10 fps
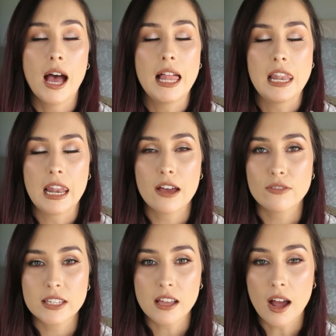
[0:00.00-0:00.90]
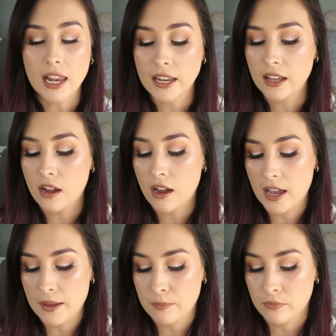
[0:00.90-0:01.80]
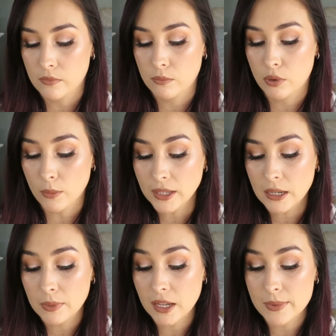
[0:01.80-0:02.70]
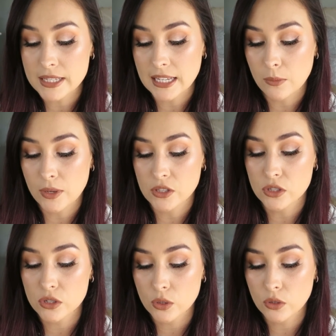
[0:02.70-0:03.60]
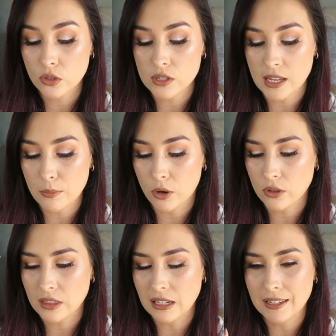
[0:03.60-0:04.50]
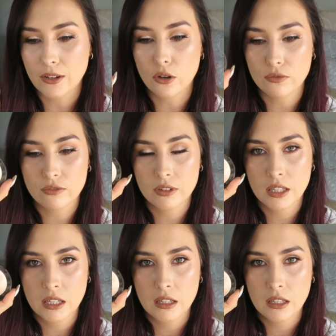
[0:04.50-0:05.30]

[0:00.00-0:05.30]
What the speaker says: I love this highlighter. I'm probably going to pick up a second one soon because I broke the lid off